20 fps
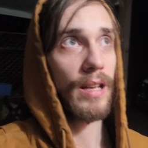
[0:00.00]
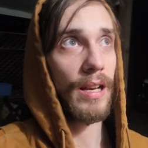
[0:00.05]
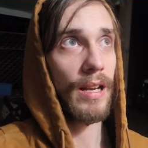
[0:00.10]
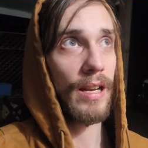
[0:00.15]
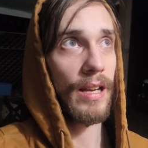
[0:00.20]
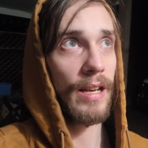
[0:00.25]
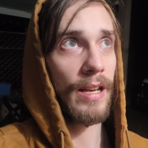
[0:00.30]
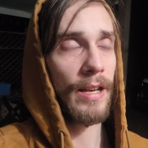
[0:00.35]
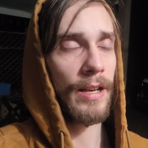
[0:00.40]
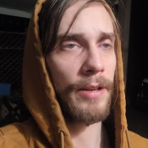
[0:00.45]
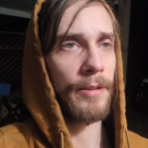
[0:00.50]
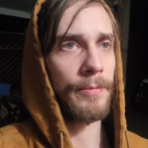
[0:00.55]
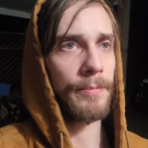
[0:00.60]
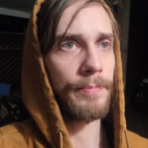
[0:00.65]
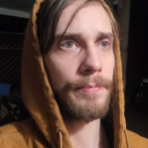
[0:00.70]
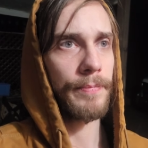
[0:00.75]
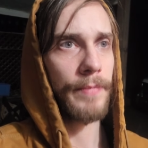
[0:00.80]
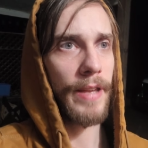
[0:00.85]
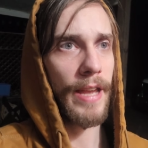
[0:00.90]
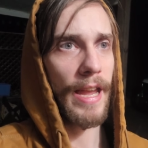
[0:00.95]

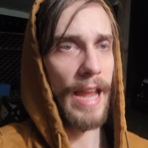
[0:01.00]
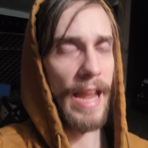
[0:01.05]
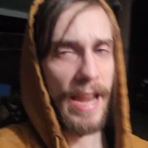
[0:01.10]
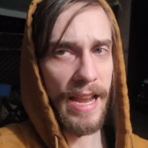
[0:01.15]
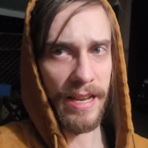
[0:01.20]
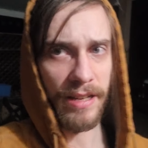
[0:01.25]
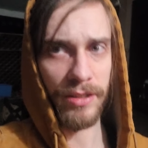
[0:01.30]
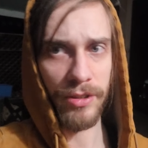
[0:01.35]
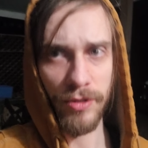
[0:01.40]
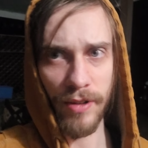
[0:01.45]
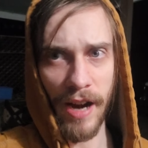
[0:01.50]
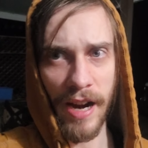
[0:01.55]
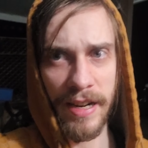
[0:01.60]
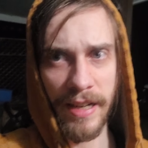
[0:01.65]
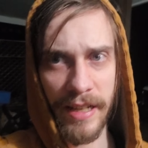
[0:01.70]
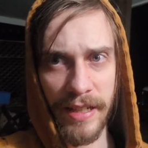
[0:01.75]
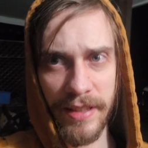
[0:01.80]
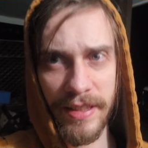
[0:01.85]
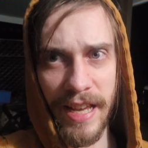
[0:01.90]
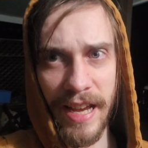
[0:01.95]
and
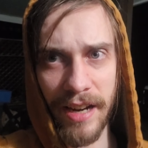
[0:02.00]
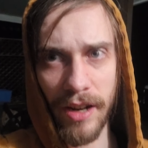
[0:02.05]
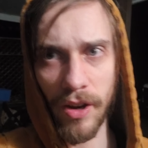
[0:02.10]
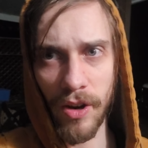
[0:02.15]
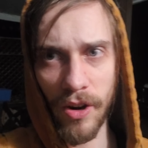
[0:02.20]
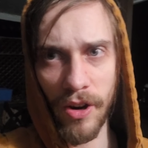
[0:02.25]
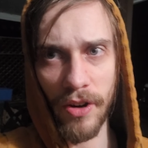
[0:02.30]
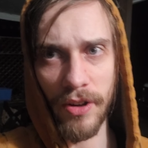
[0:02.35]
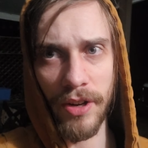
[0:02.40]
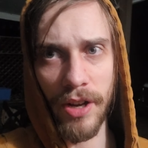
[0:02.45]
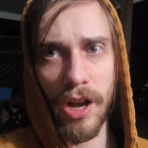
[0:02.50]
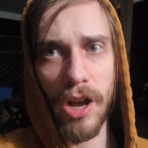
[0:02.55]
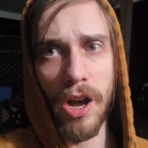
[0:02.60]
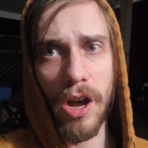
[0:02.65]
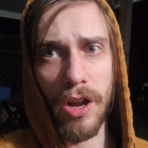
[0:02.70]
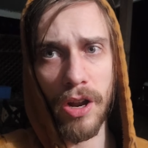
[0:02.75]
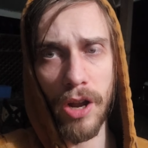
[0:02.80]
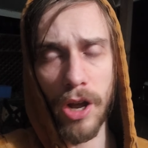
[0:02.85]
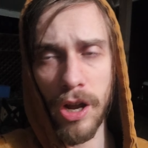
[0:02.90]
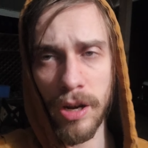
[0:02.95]
grinded that hard
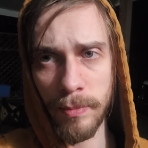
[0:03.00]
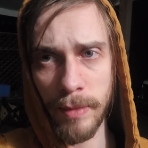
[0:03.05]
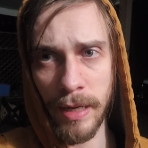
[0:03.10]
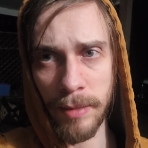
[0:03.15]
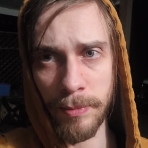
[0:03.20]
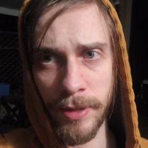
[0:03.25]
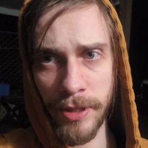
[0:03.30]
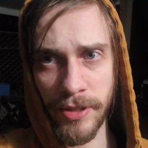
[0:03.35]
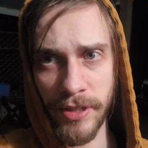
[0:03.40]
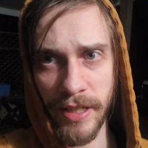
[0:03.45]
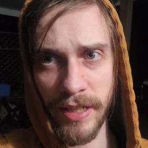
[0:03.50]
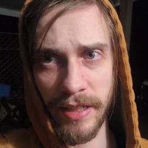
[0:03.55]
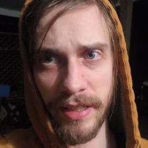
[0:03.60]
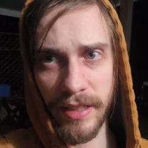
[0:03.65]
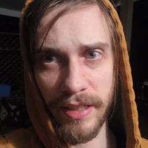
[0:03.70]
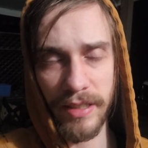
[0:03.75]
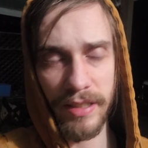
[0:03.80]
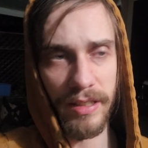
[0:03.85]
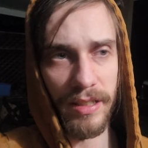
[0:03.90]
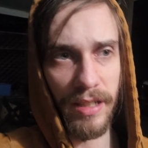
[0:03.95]
on my music.
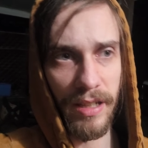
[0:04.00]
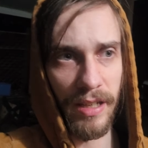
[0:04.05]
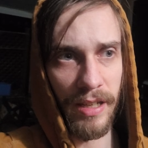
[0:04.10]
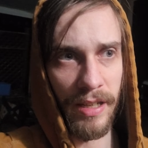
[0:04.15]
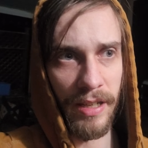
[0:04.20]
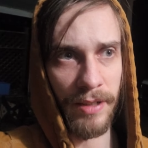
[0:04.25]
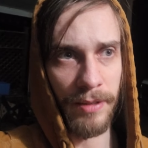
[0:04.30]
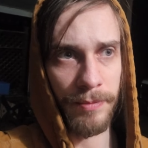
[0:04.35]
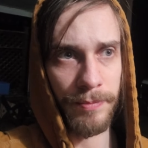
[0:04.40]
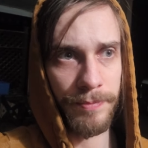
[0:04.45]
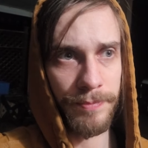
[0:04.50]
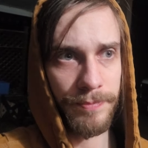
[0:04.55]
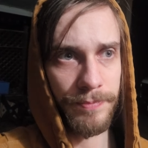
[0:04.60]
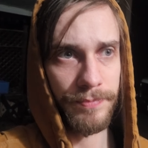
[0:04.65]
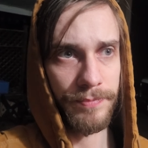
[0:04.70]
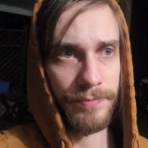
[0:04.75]
But